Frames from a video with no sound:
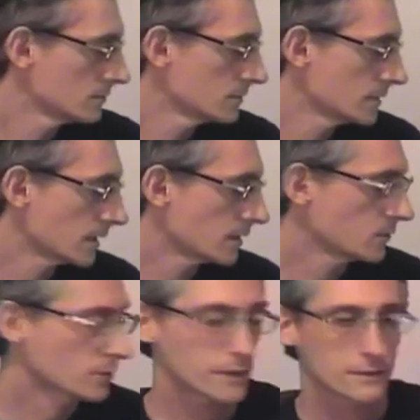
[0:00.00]
take a
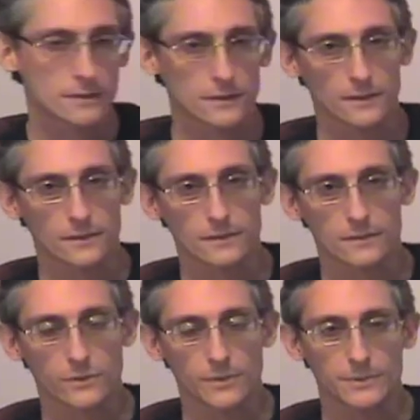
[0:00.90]
look at the
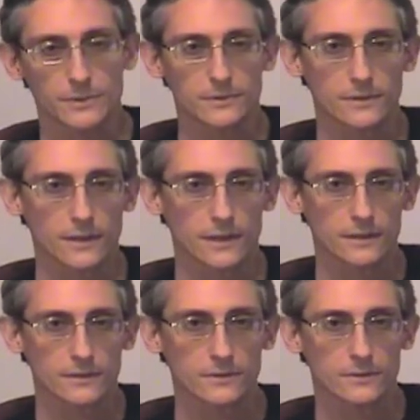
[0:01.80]
script
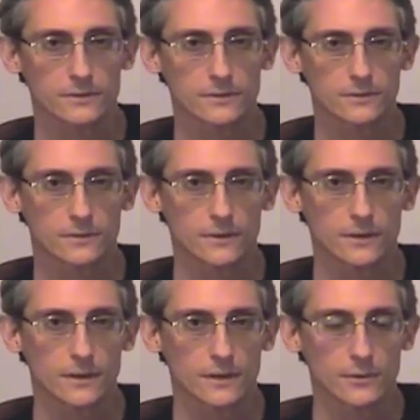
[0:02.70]
and
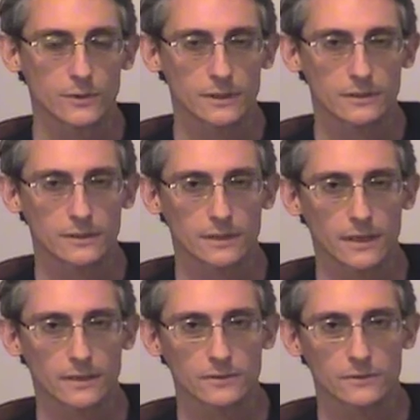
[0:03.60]
read it
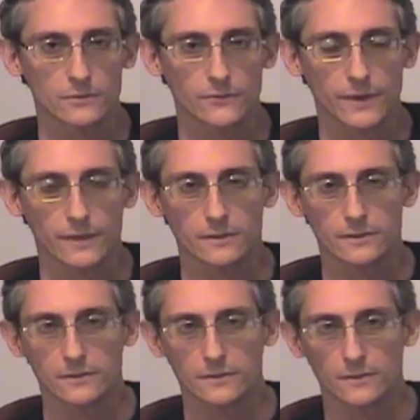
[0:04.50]
again to find
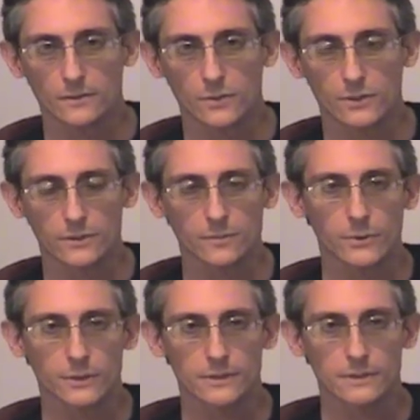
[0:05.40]
what are
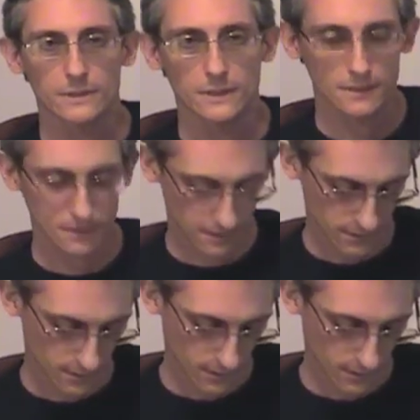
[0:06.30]
important scenes,